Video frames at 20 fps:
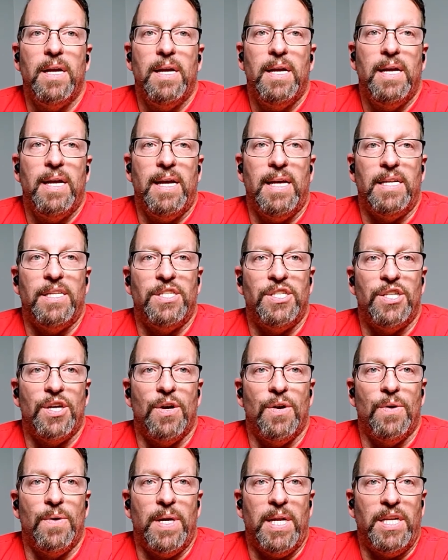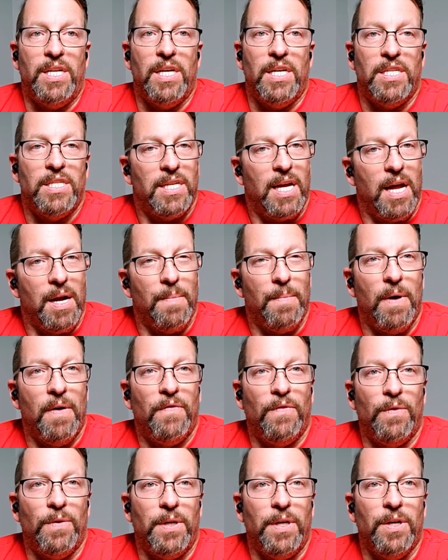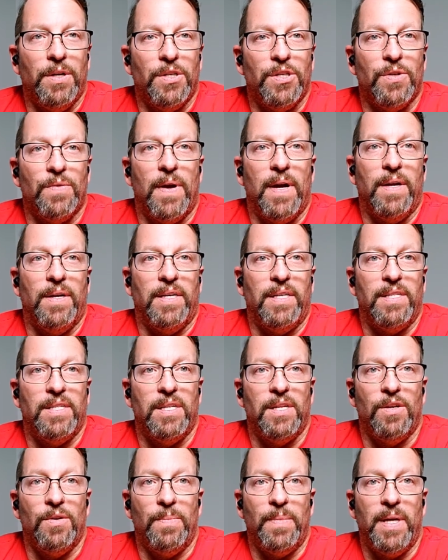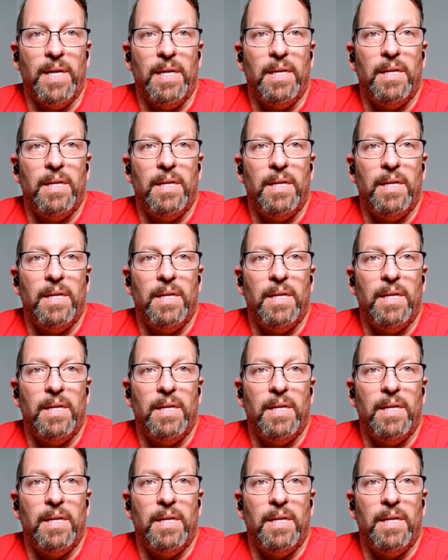and so it does kind of muffle your surroundings a little bit.